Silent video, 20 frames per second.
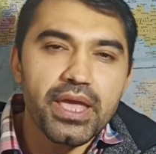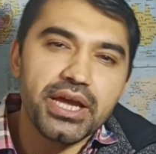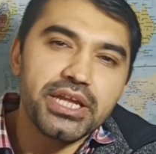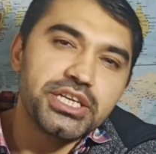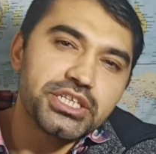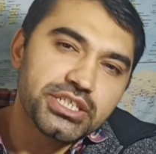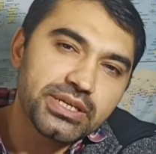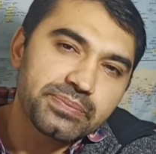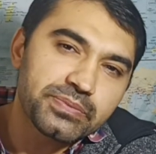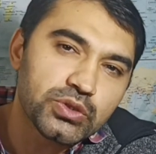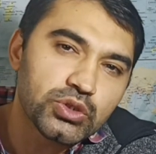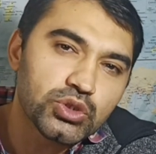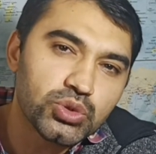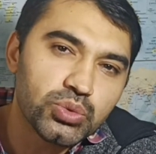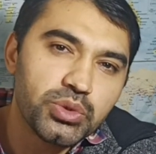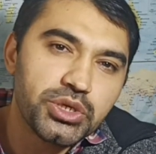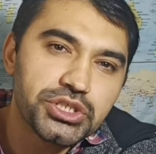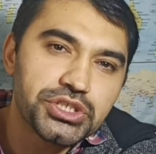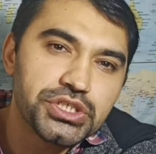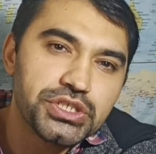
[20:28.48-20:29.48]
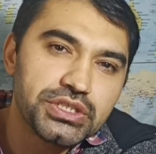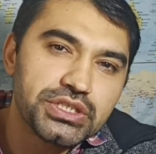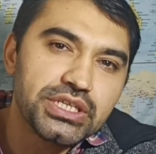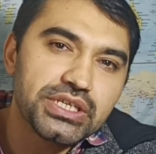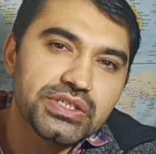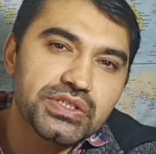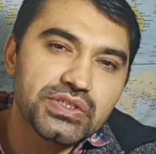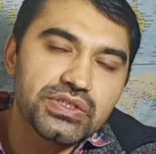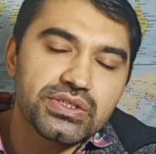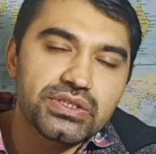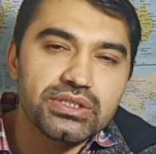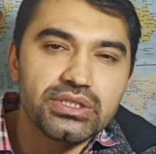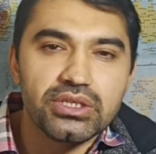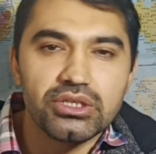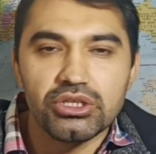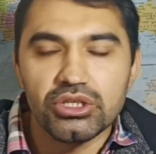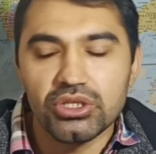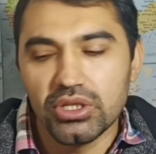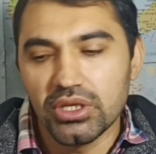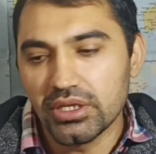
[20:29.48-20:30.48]
any type of situation. Thus,
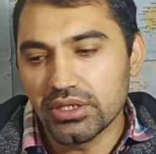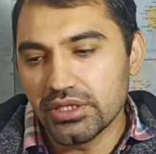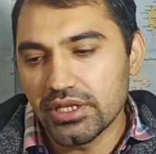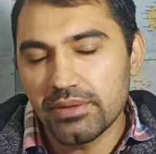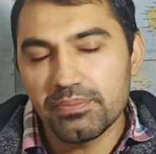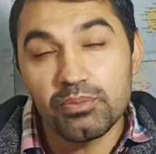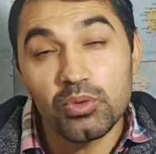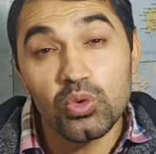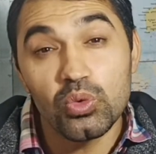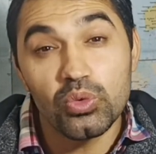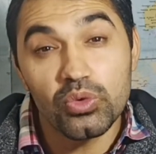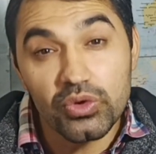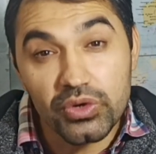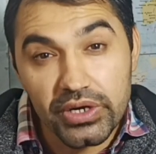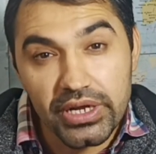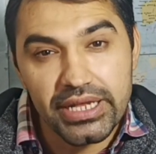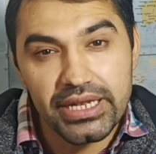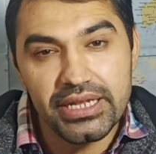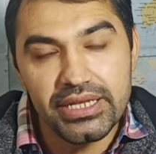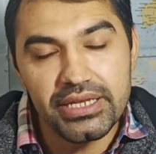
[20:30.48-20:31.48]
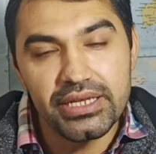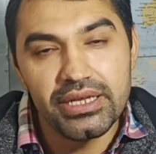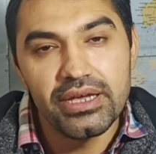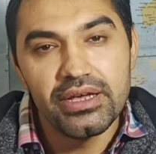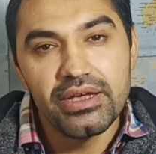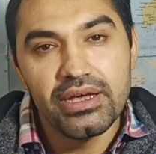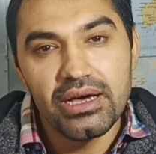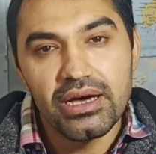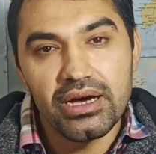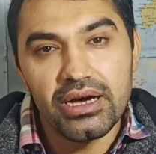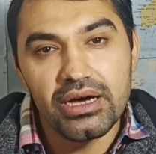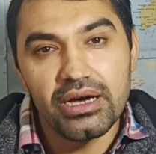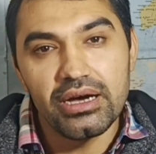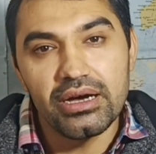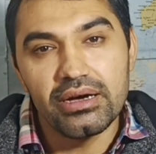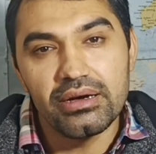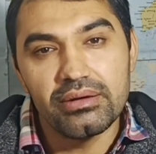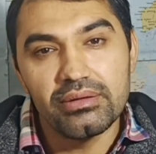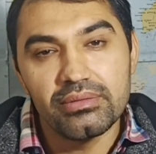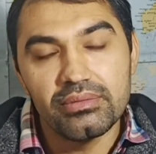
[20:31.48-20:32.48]
they proved really
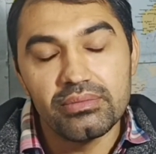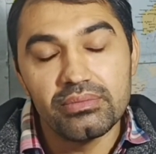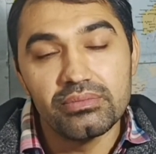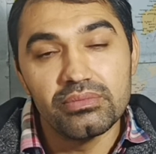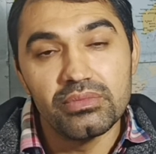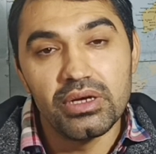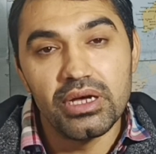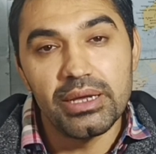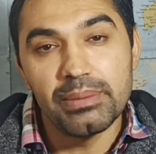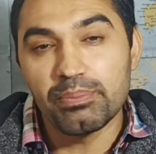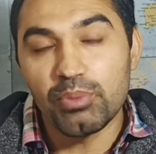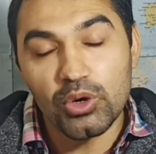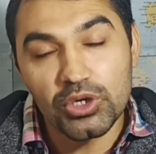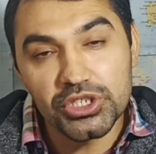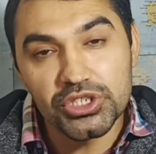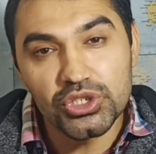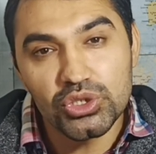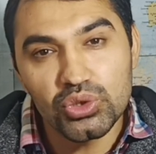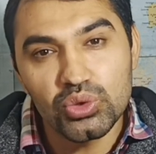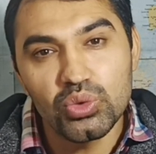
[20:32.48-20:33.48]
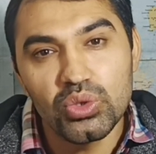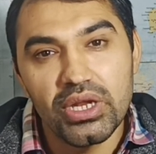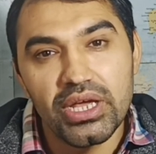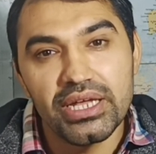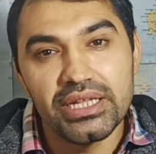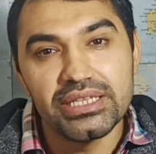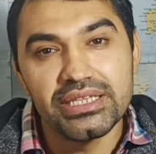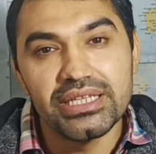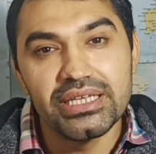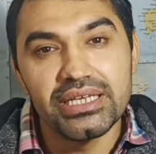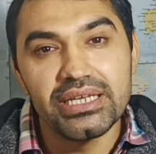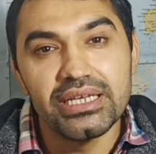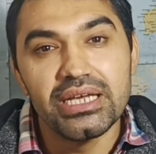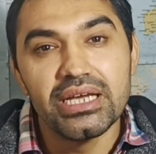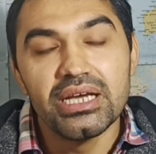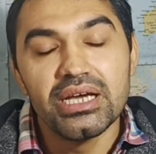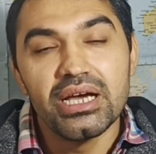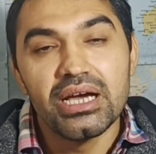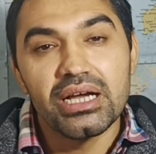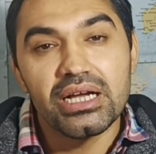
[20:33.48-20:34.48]
uh, important role in the
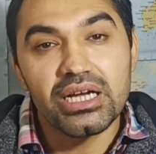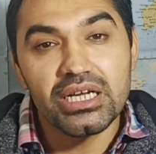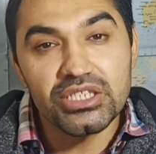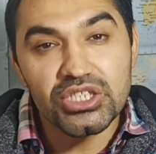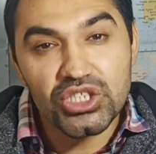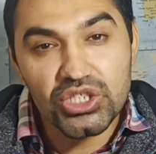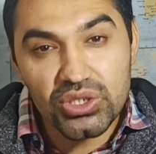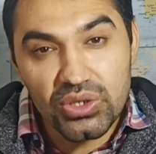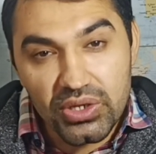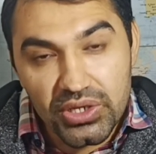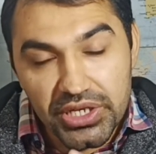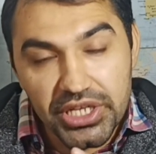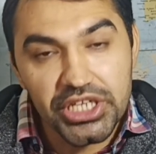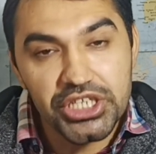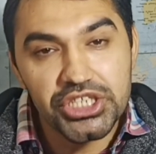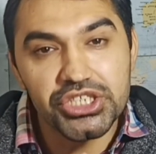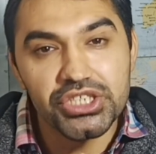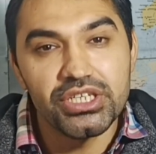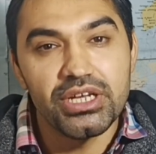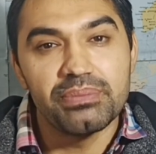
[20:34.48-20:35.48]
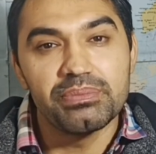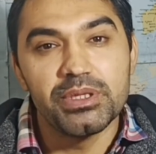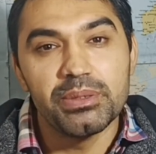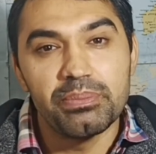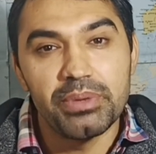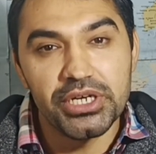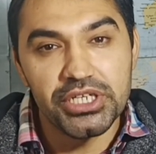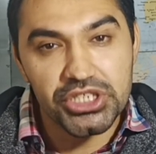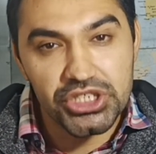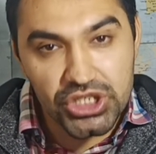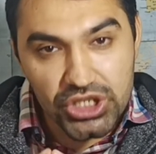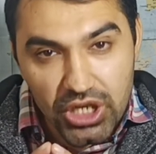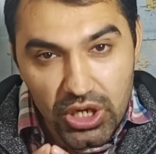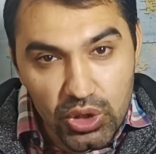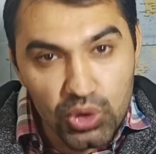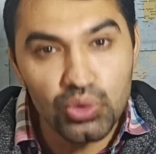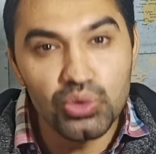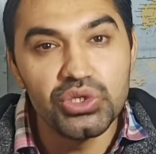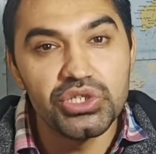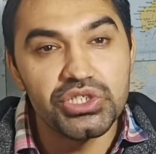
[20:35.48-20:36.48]
consolidation of the British
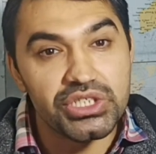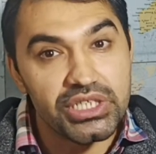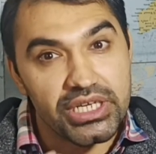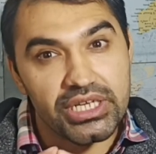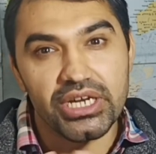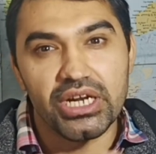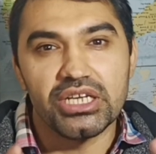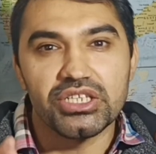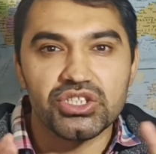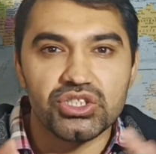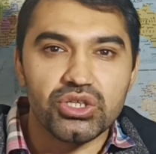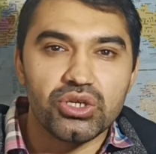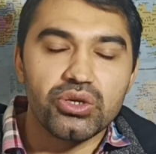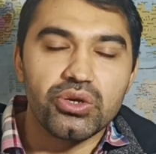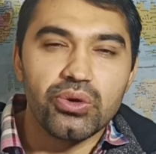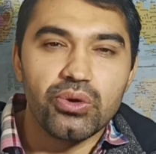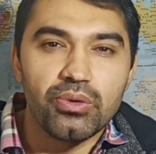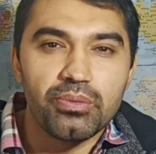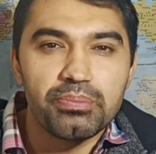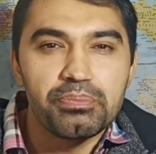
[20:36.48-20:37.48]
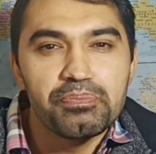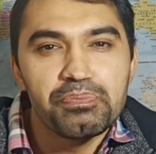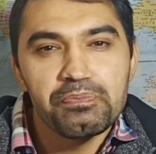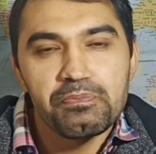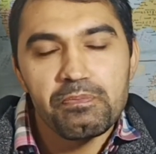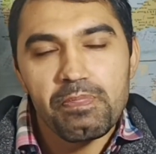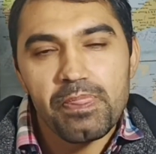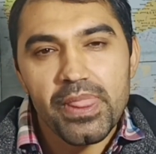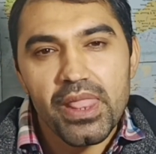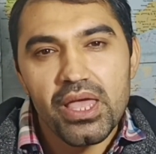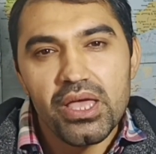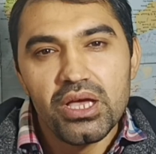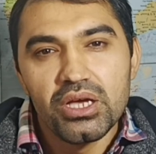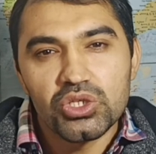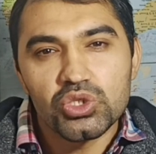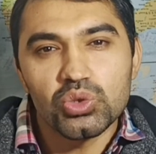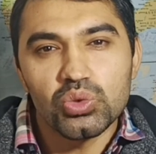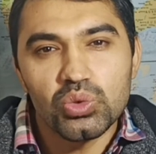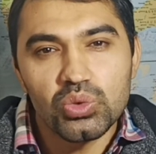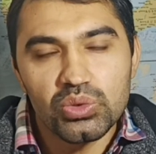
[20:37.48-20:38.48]
colonies across the globe.
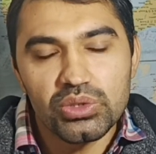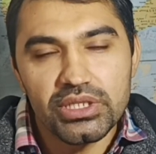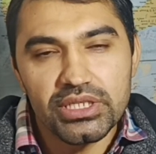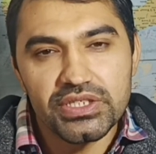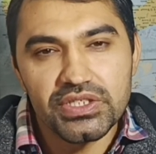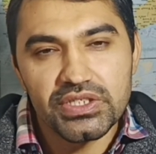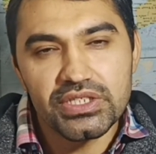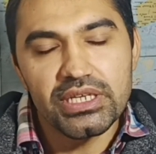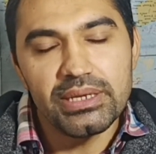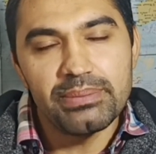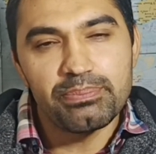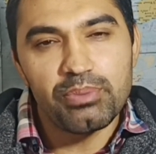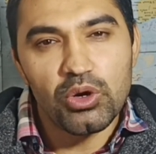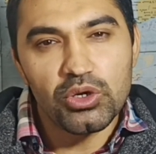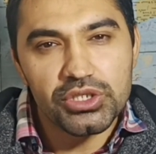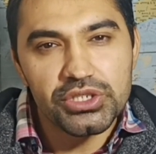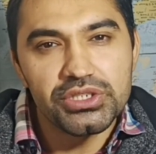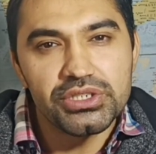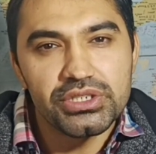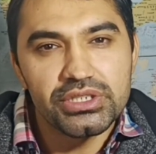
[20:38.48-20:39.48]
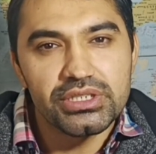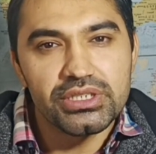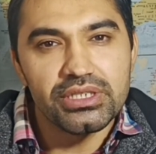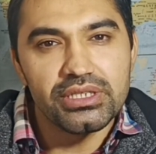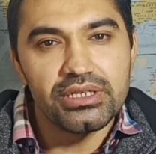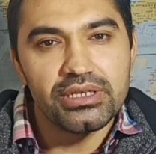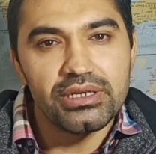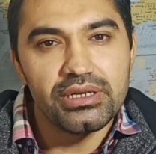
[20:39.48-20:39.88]
So this important